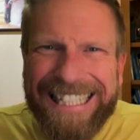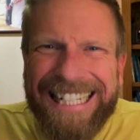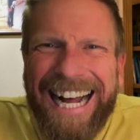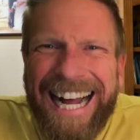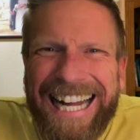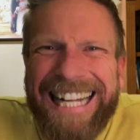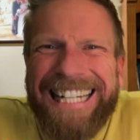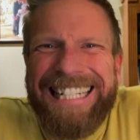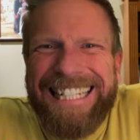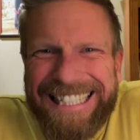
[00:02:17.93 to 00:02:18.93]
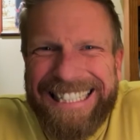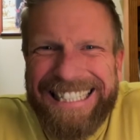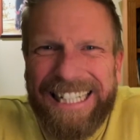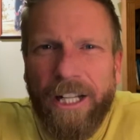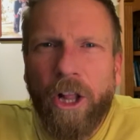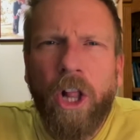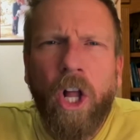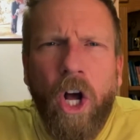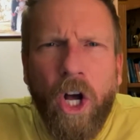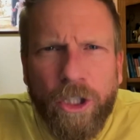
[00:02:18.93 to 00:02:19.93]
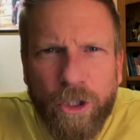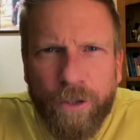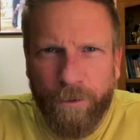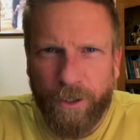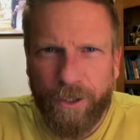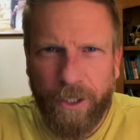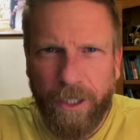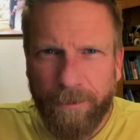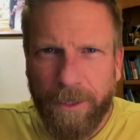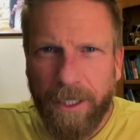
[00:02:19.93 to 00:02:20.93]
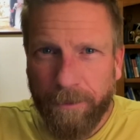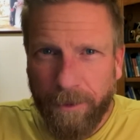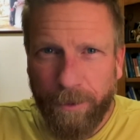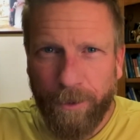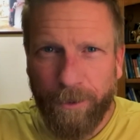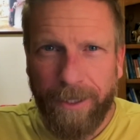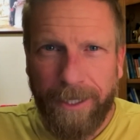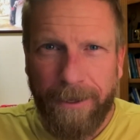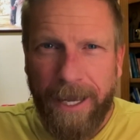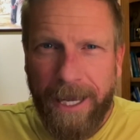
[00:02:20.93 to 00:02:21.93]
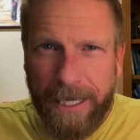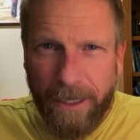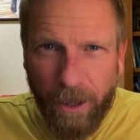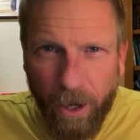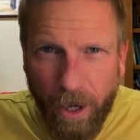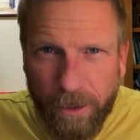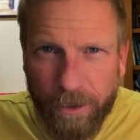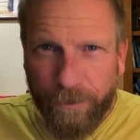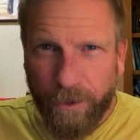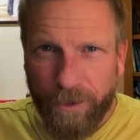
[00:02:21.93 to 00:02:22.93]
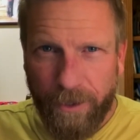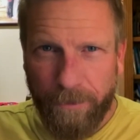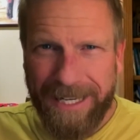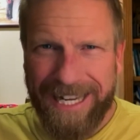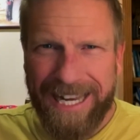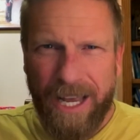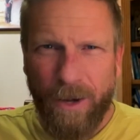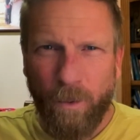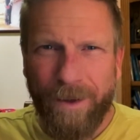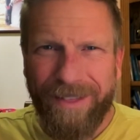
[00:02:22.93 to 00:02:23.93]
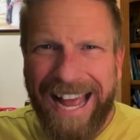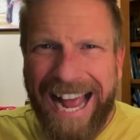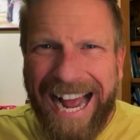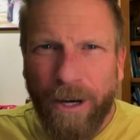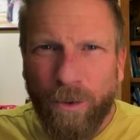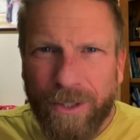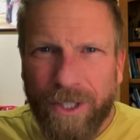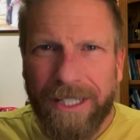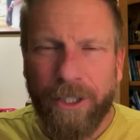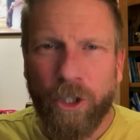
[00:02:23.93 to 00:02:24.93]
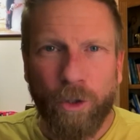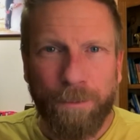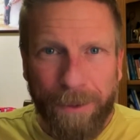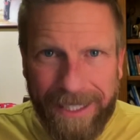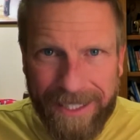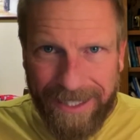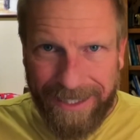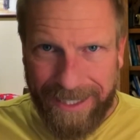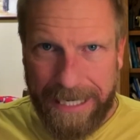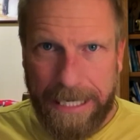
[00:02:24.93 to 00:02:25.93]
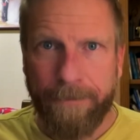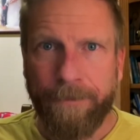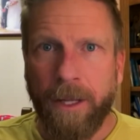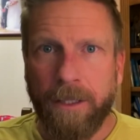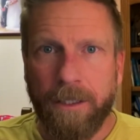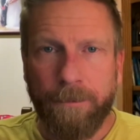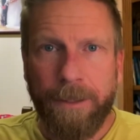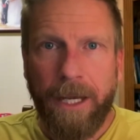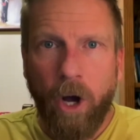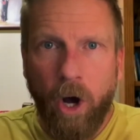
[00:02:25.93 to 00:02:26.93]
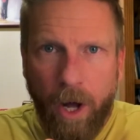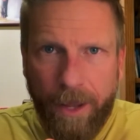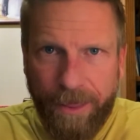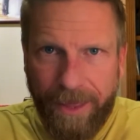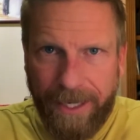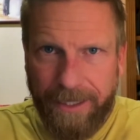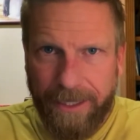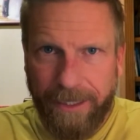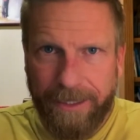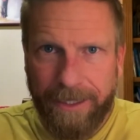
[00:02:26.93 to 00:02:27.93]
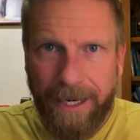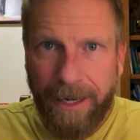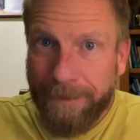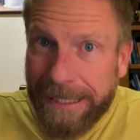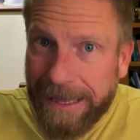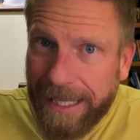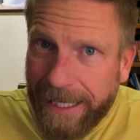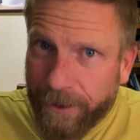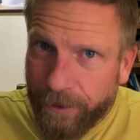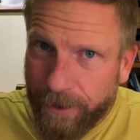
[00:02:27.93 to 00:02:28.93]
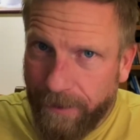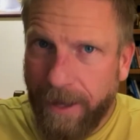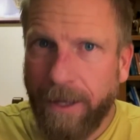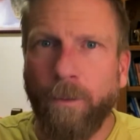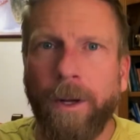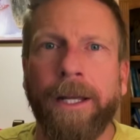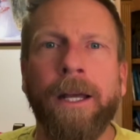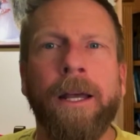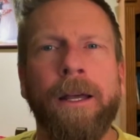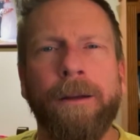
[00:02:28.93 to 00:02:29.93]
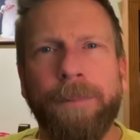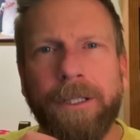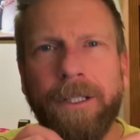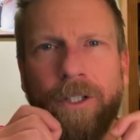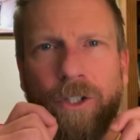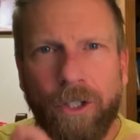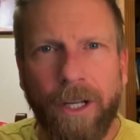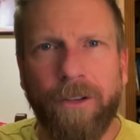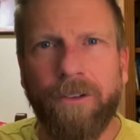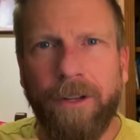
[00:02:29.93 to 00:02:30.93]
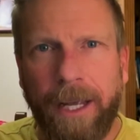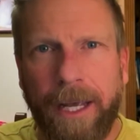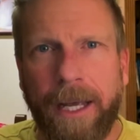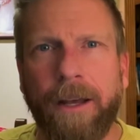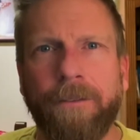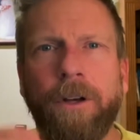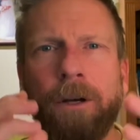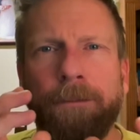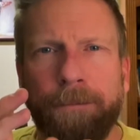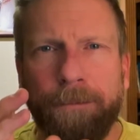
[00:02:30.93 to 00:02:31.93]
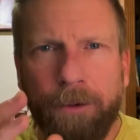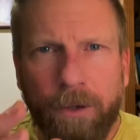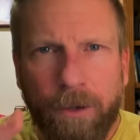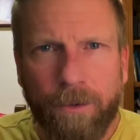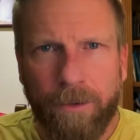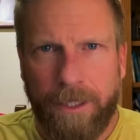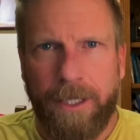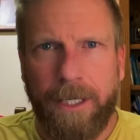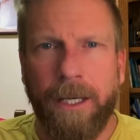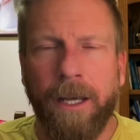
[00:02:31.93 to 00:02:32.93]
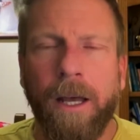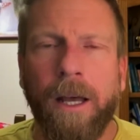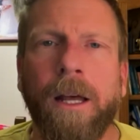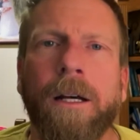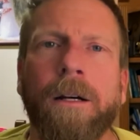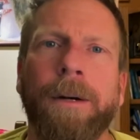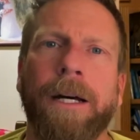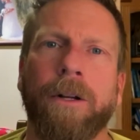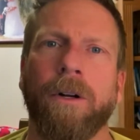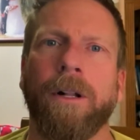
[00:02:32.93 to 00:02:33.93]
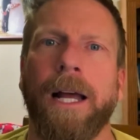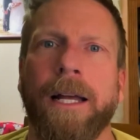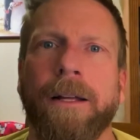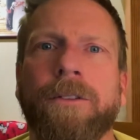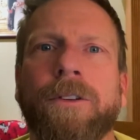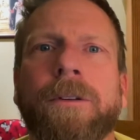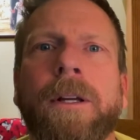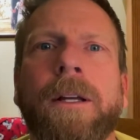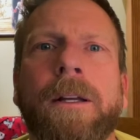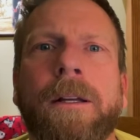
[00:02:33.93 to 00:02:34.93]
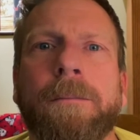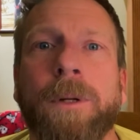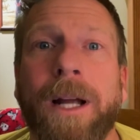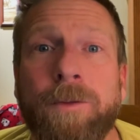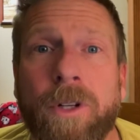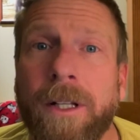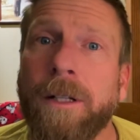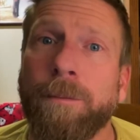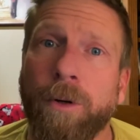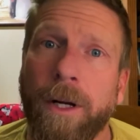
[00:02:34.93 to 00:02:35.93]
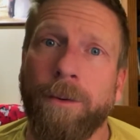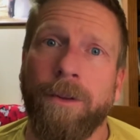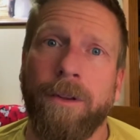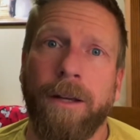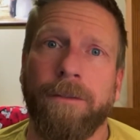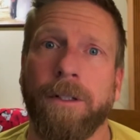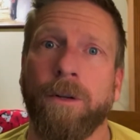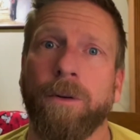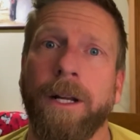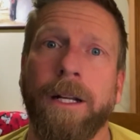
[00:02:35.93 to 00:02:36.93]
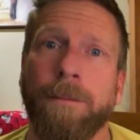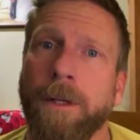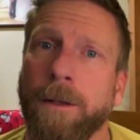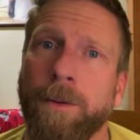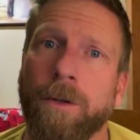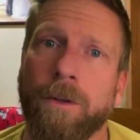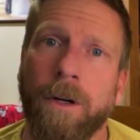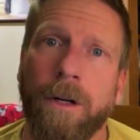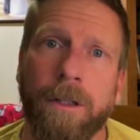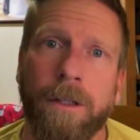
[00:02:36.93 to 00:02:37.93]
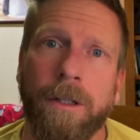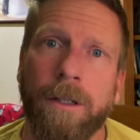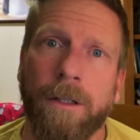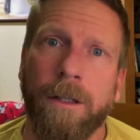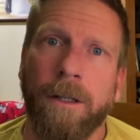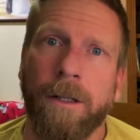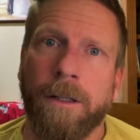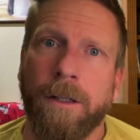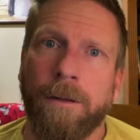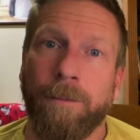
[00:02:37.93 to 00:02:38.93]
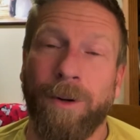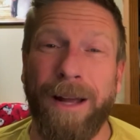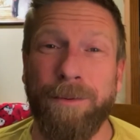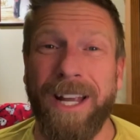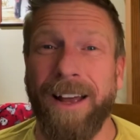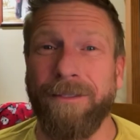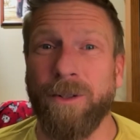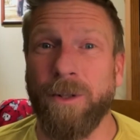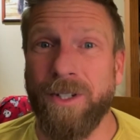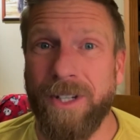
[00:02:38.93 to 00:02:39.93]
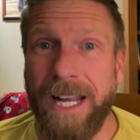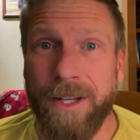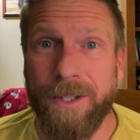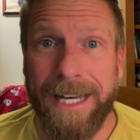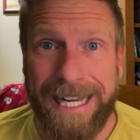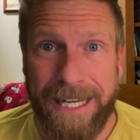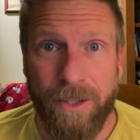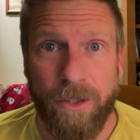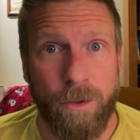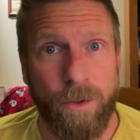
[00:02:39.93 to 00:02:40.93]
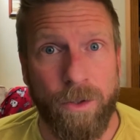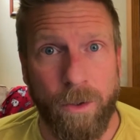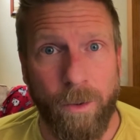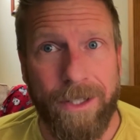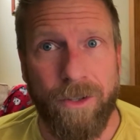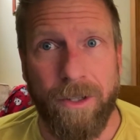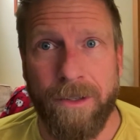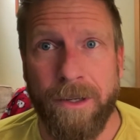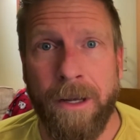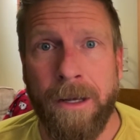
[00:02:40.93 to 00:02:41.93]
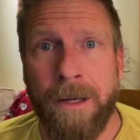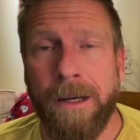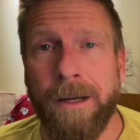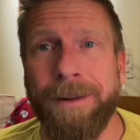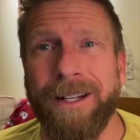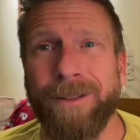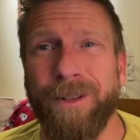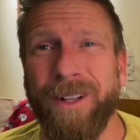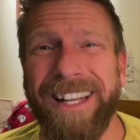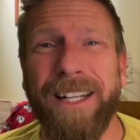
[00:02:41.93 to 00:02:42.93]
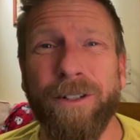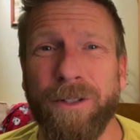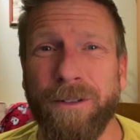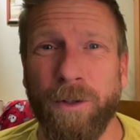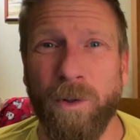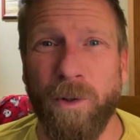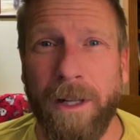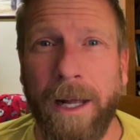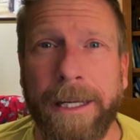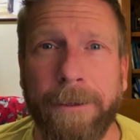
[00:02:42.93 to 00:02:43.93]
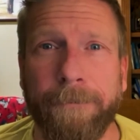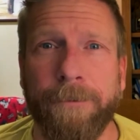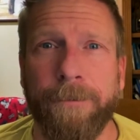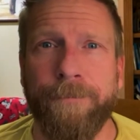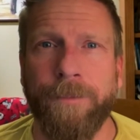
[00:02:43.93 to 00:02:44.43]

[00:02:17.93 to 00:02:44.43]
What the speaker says: God longs for us to come to him in purity. He longs for us to be without duplicity, to be authentic, to not be layered in that way, but to just have a purity about our lives. Perhaps you need to pray with David, "Create in me a pure heart." Perhaps you have to assess and ask crucial questions about the layers of your own life.